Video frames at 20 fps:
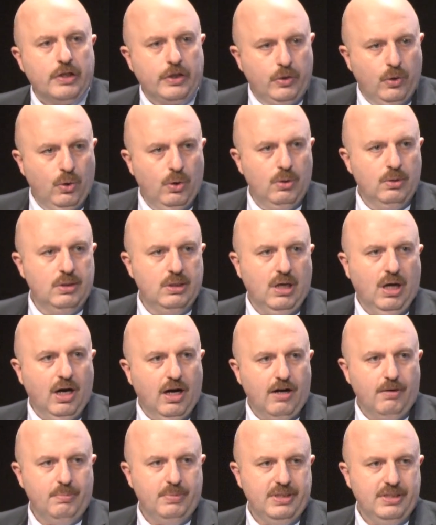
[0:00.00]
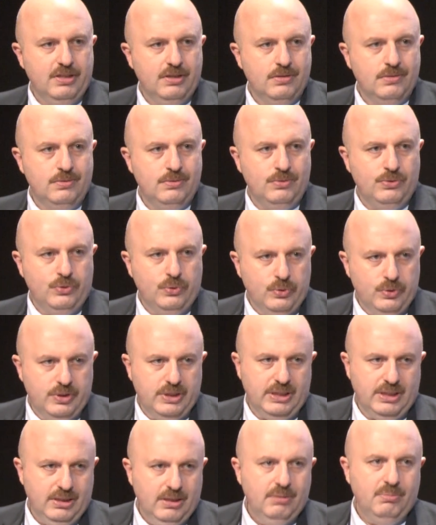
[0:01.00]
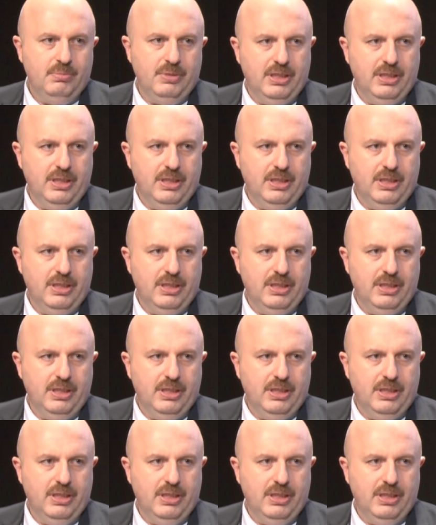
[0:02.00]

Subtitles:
call the army into duty,